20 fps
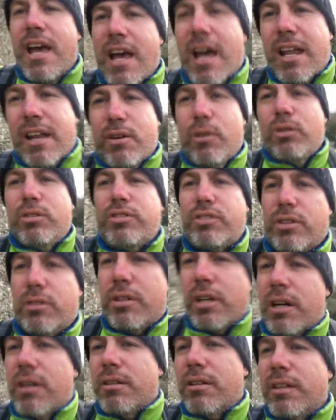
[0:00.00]
And I also
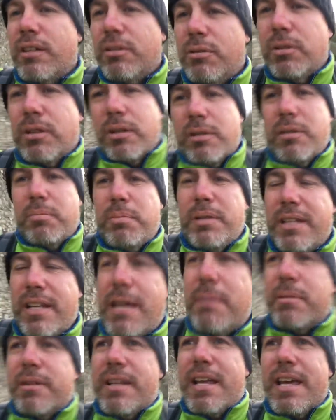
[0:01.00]
know, and I don't want to be
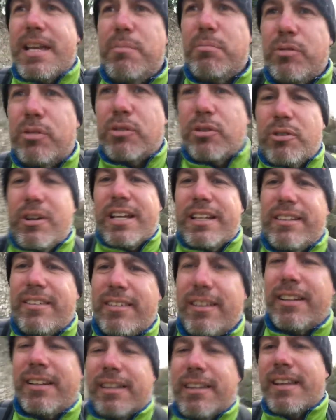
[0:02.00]
naming names or
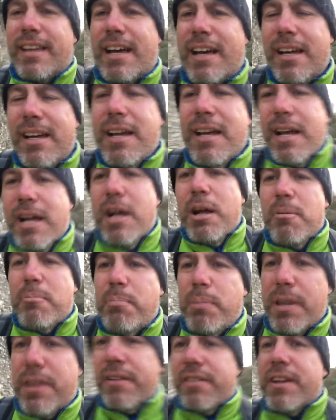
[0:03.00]
anything like that,
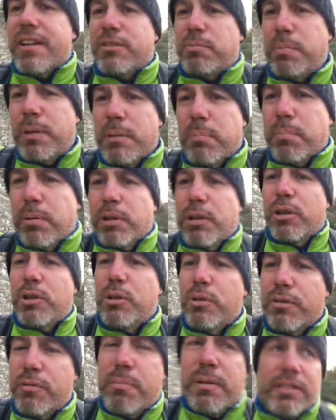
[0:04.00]
but there is people
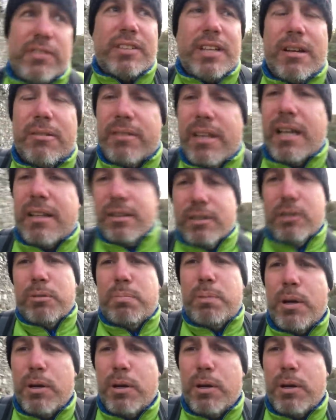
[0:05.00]
who have missed out that loop